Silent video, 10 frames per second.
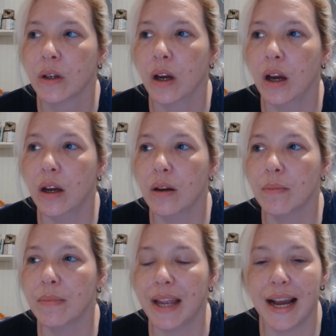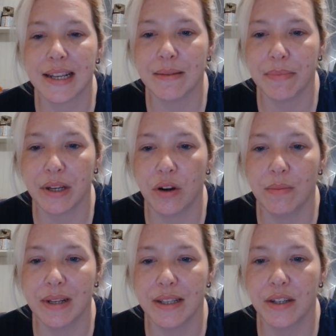It hasn't been
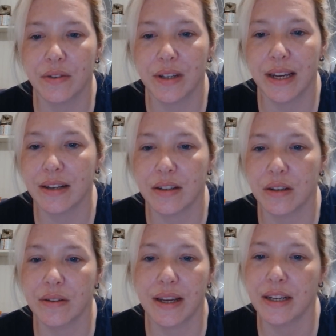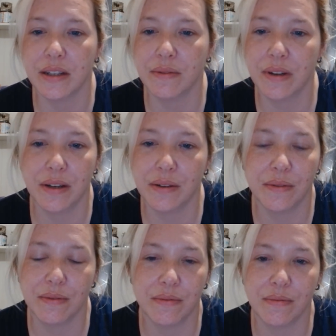commented on yet, so they don't know
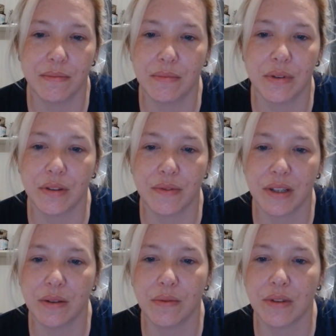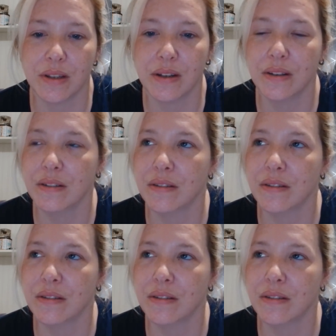what the results are.